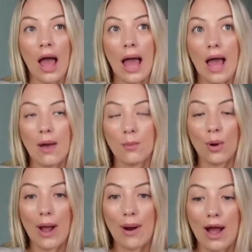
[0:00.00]

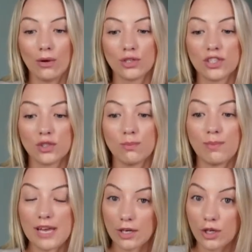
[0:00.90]
Where else?
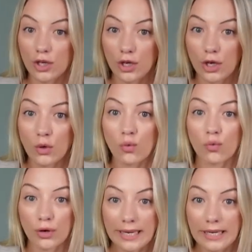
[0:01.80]
B&Q,
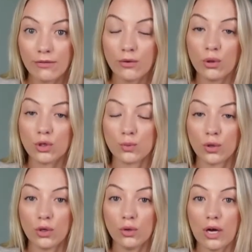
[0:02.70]
really
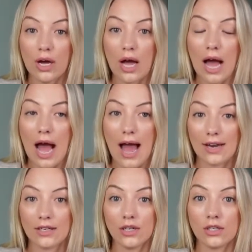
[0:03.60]
affordable,
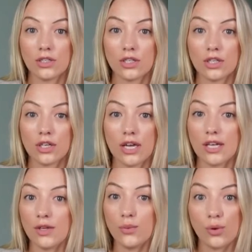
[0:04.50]
and
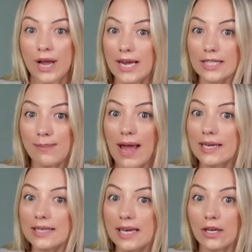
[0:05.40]
you wouldn't
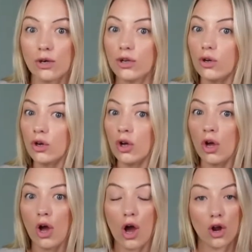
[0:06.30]
expect it could look
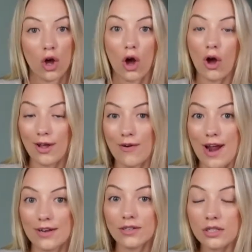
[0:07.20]
a lot higher
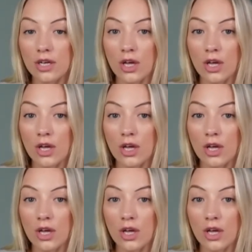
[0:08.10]
end.